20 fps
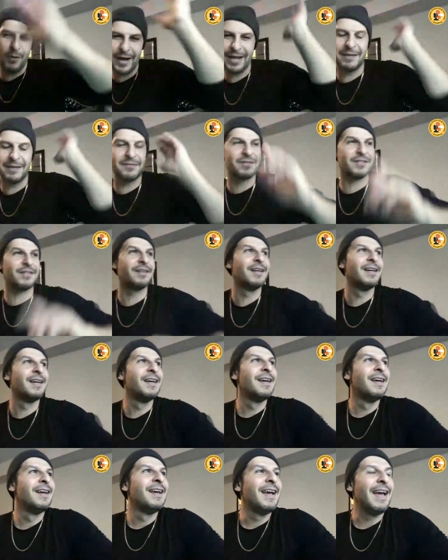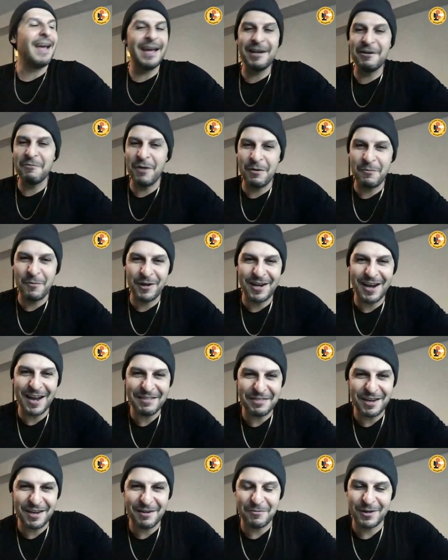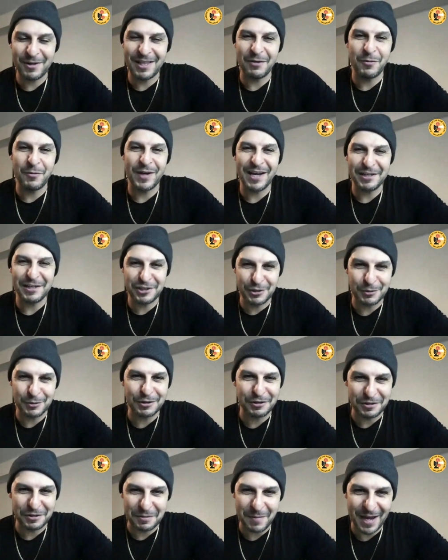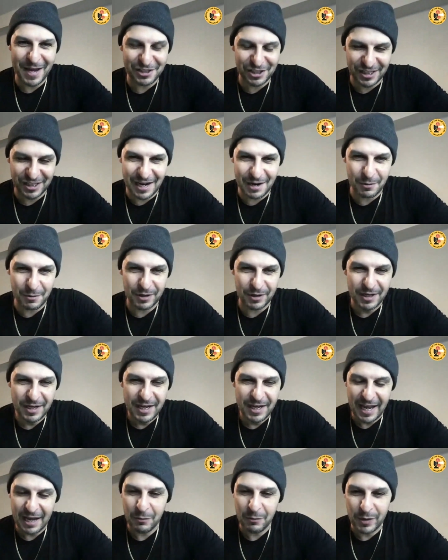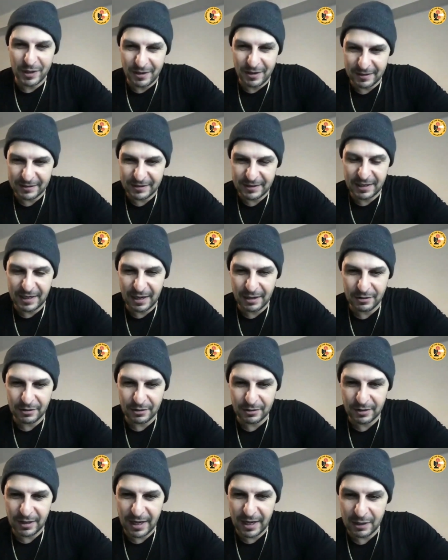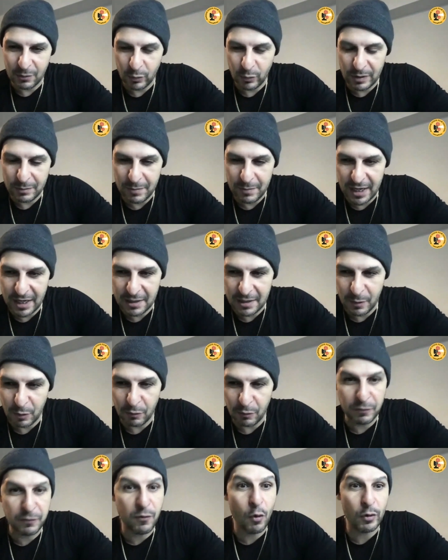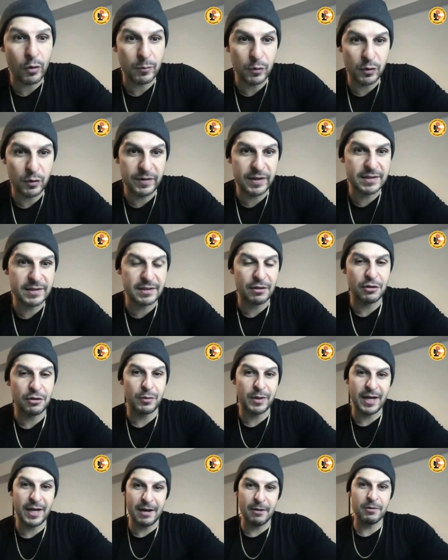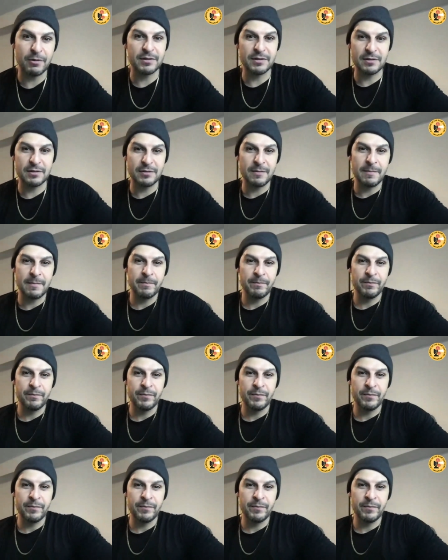and waves and anyway we got there and we're like we got to shoot during the magic hour and we got together and we made about four movies in three hours